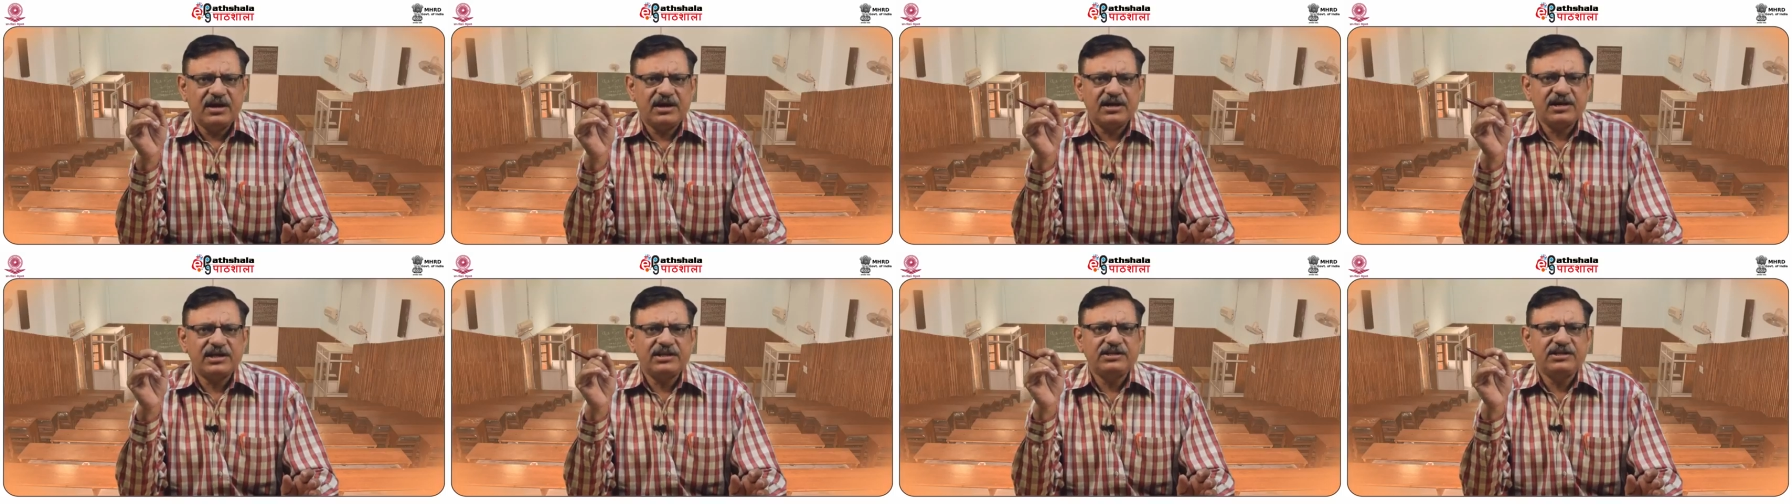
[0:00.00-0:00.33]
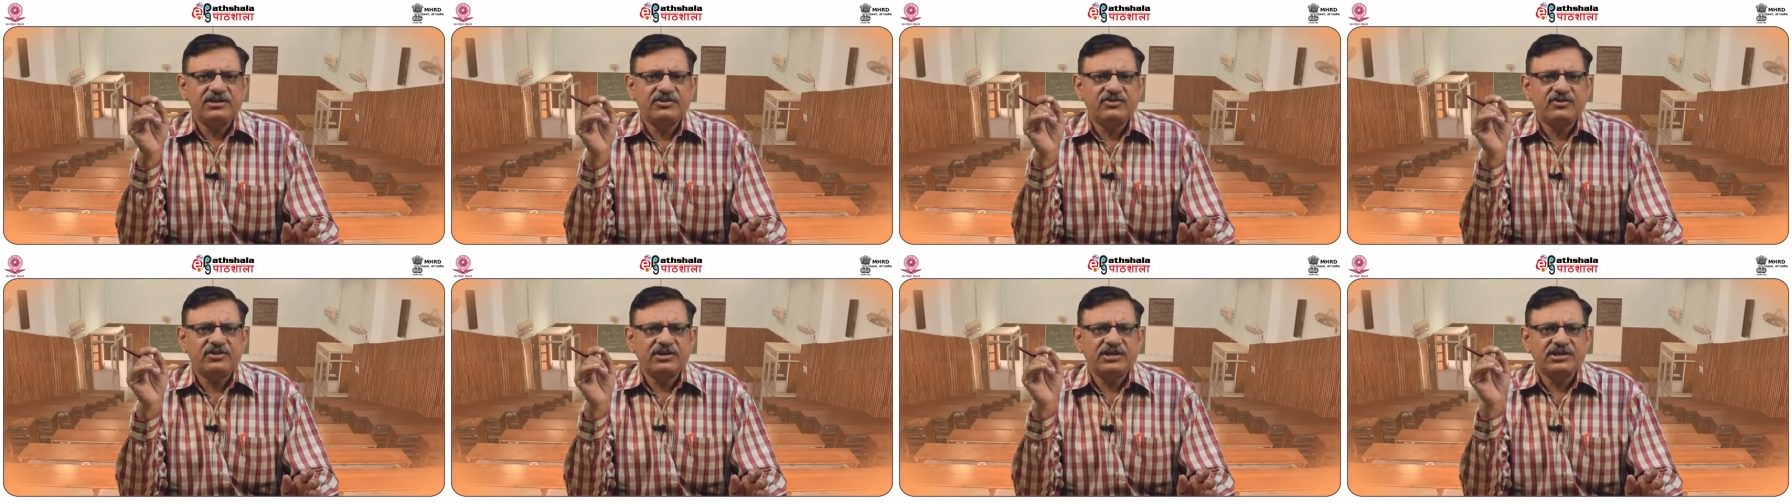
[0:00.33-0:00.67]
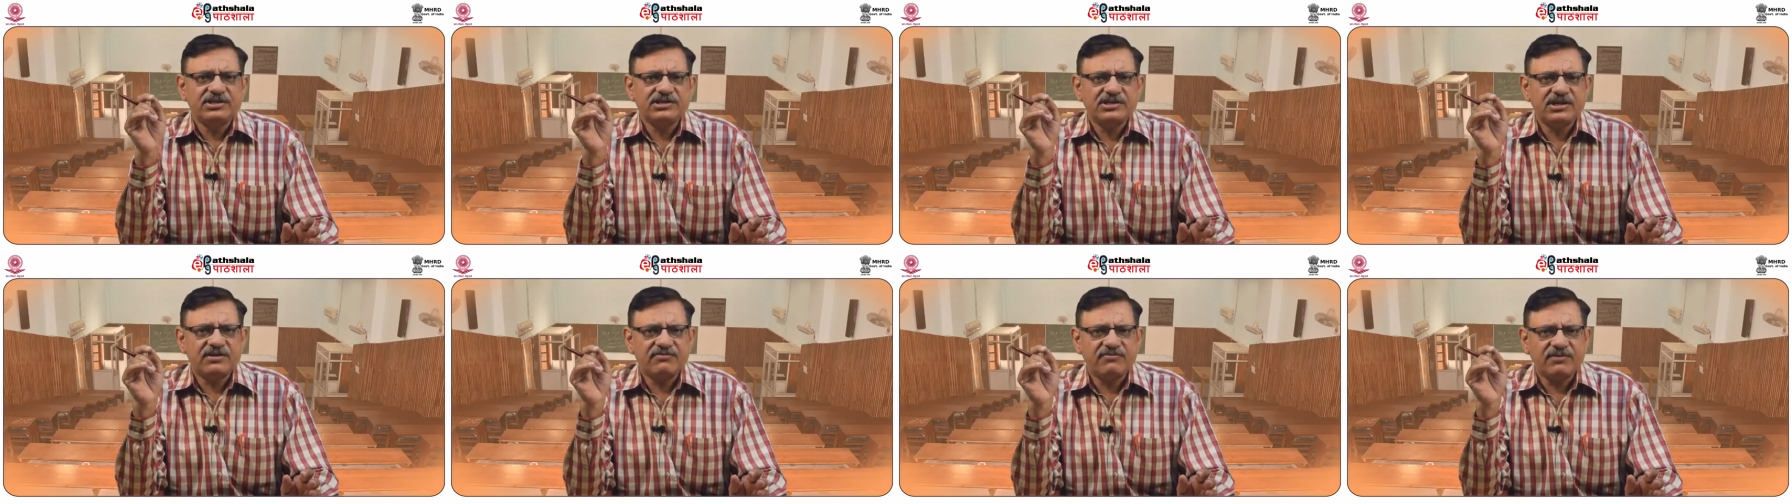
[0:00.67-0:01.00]
Again the
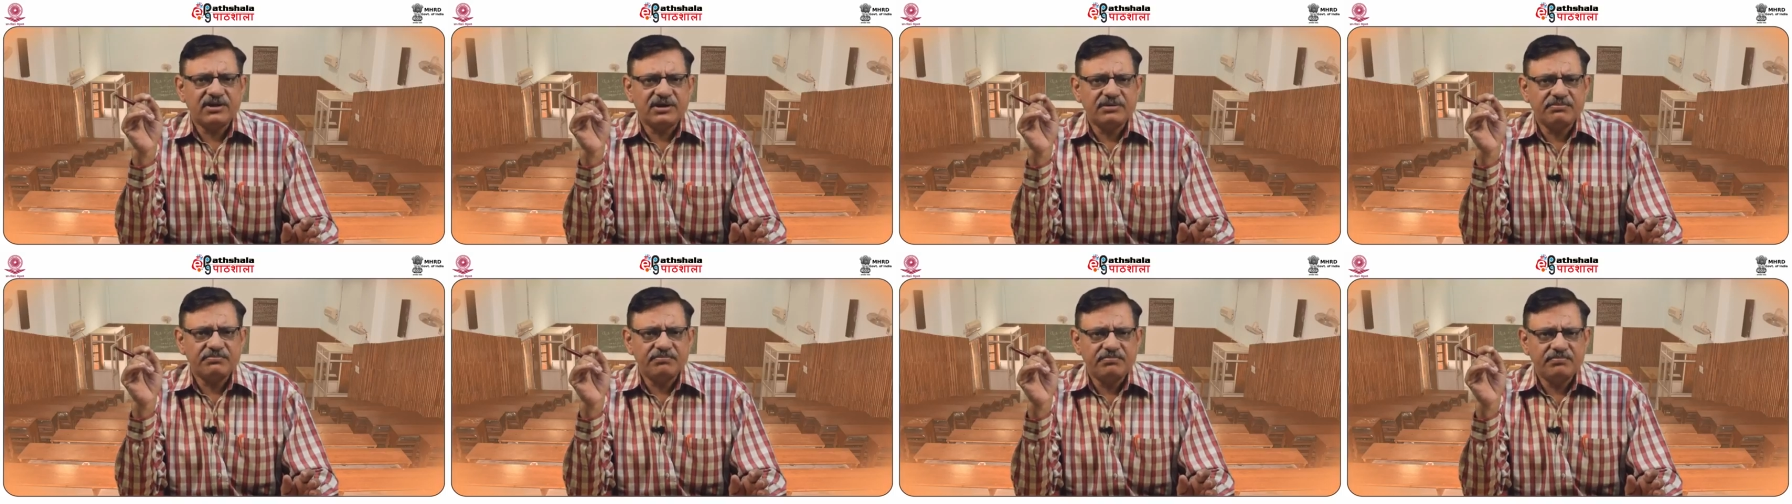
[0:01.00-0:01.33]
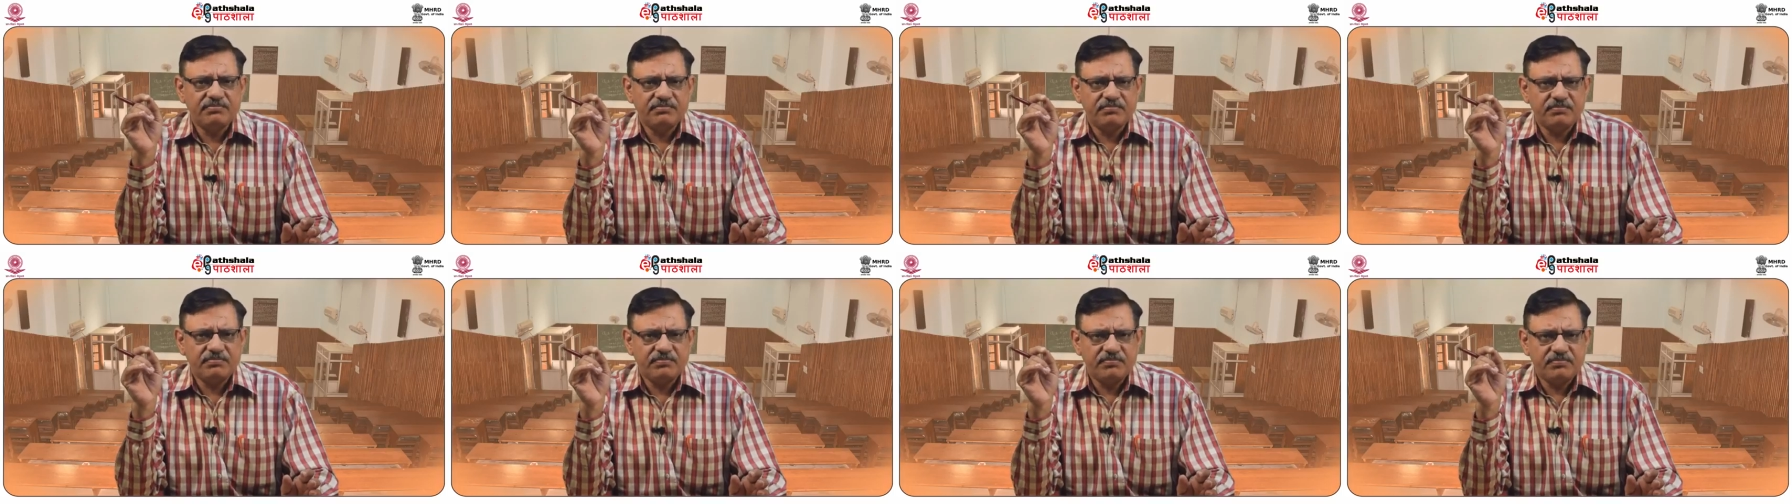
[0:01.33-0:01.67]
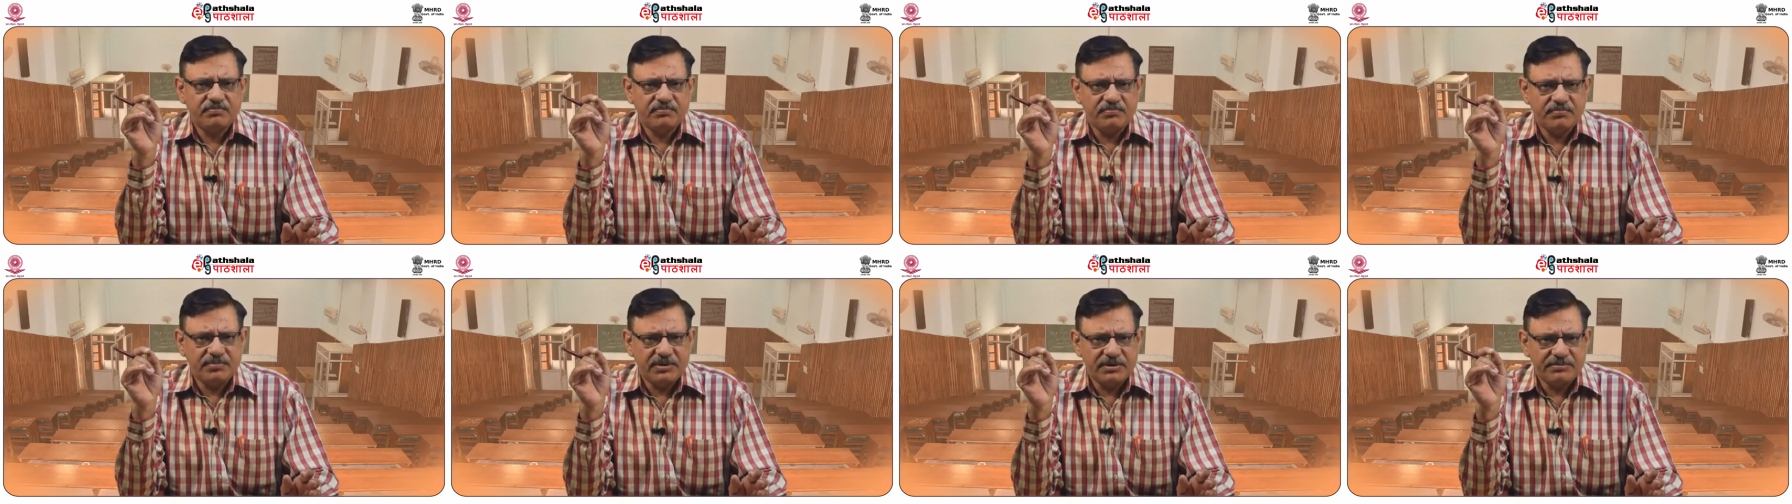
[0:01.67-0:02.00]
units are watt
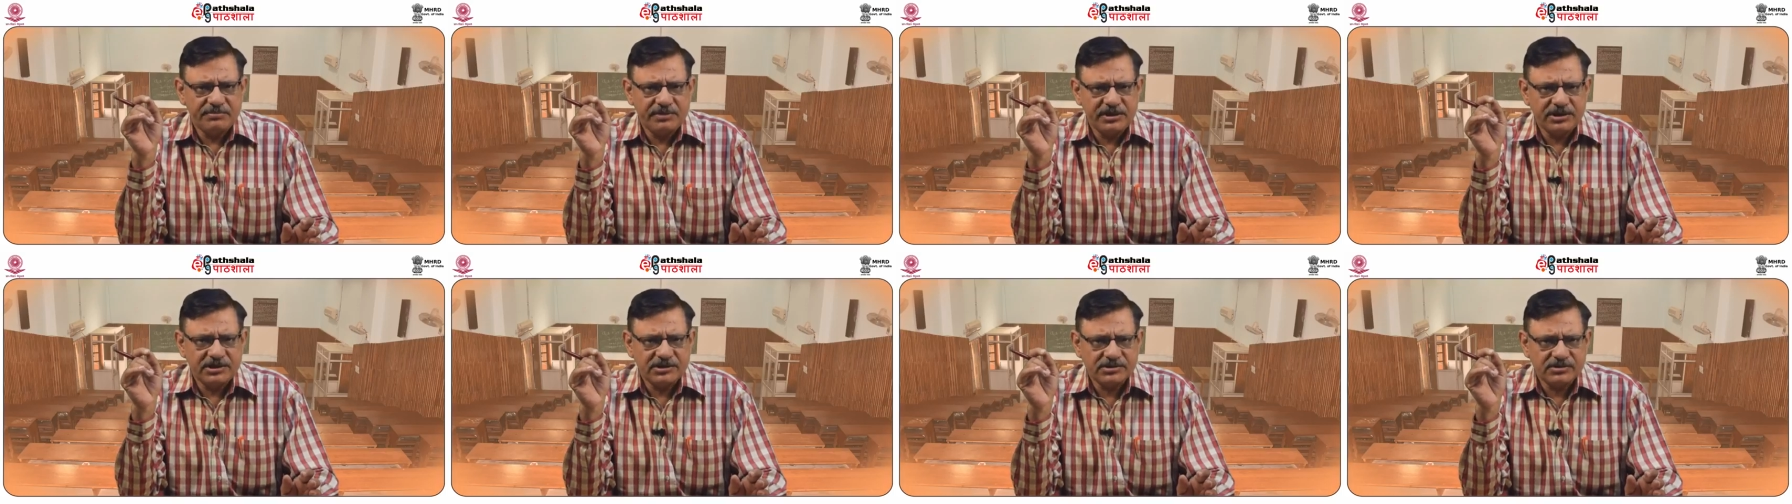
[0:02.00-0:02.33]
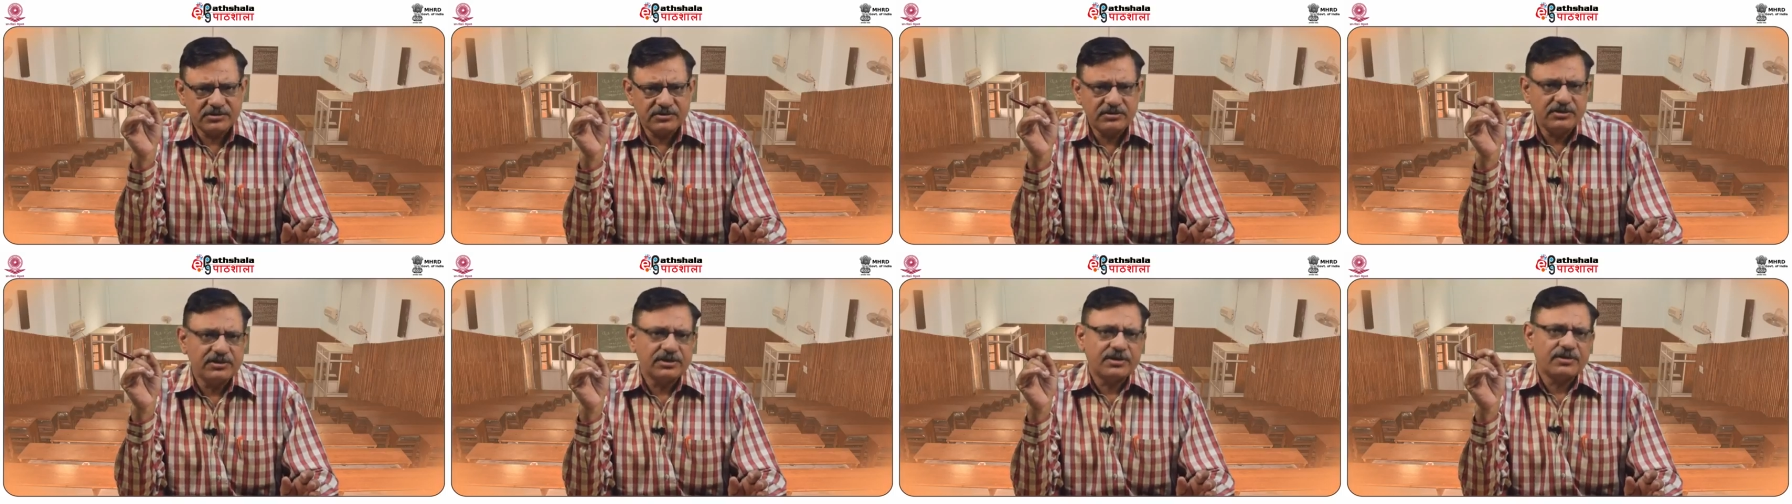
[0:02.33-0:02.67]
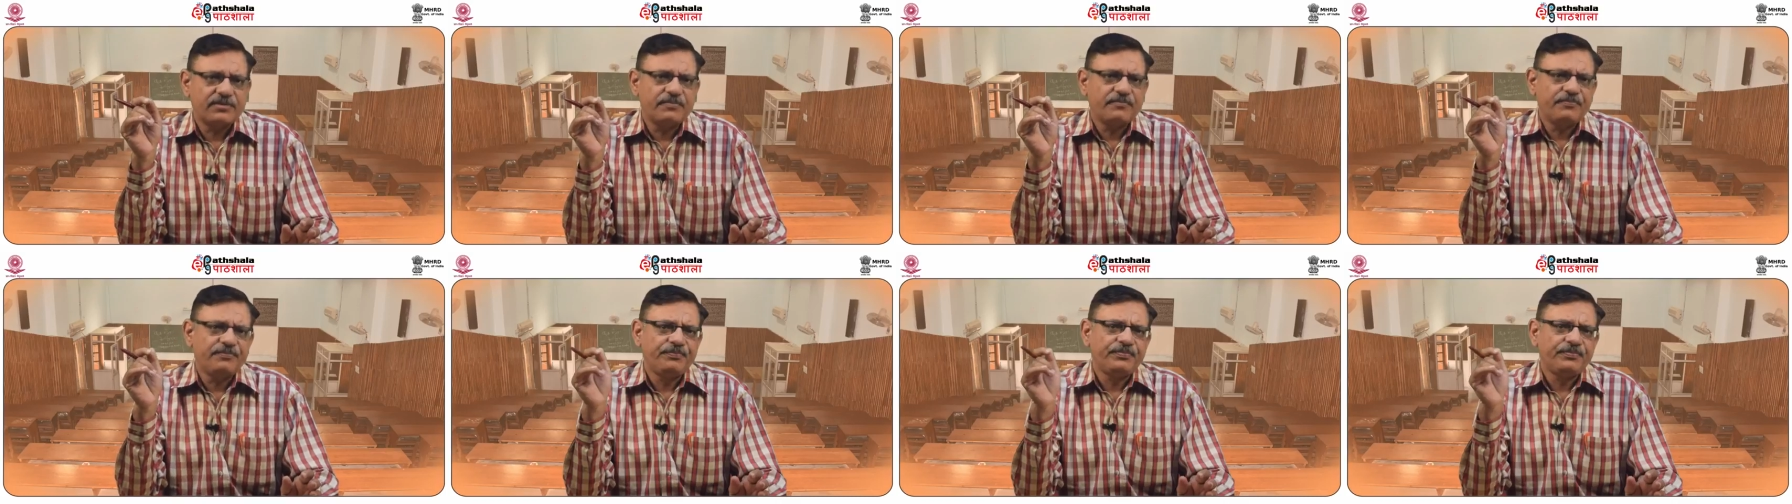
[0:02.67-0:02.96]
per meter square.